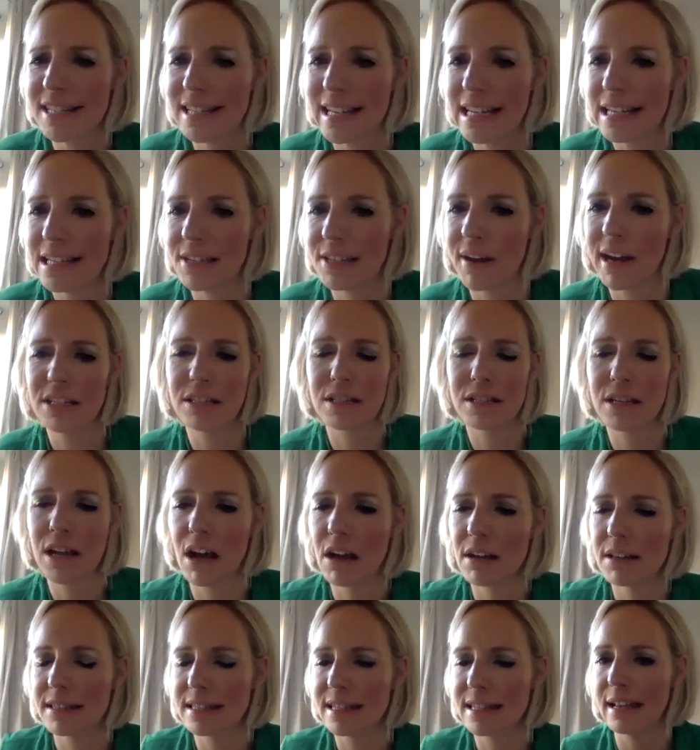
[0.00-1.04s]
Lisa. I just
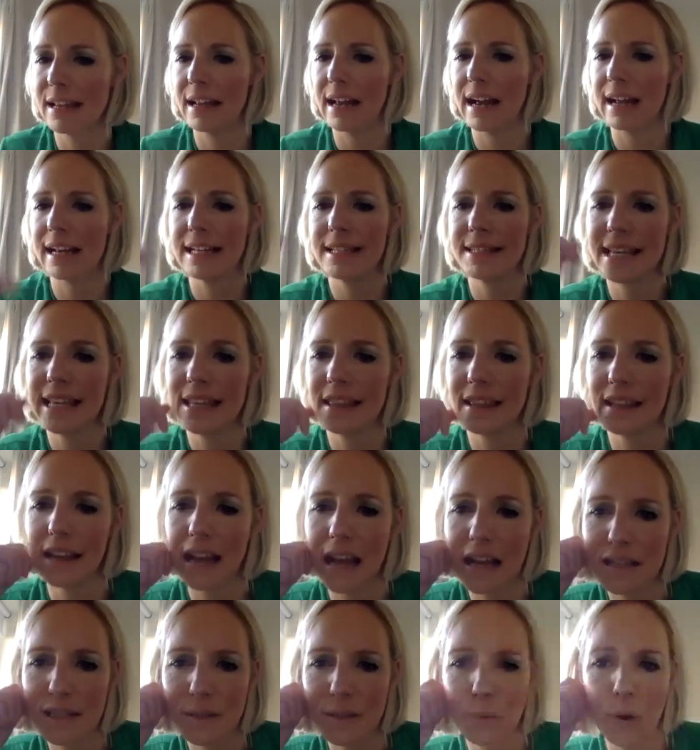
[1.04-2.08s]
can't see, I can see the
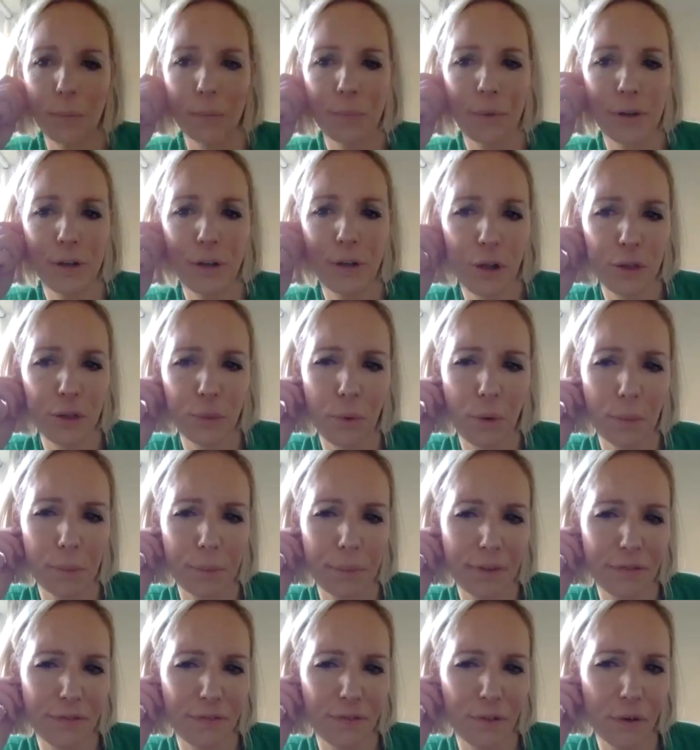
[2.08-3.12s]
last one, but not the one
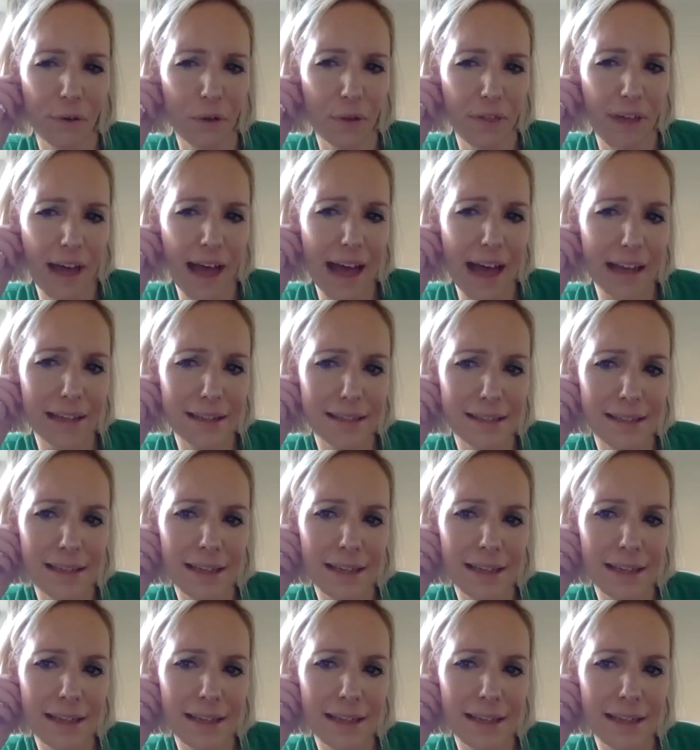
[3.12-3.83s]
before that.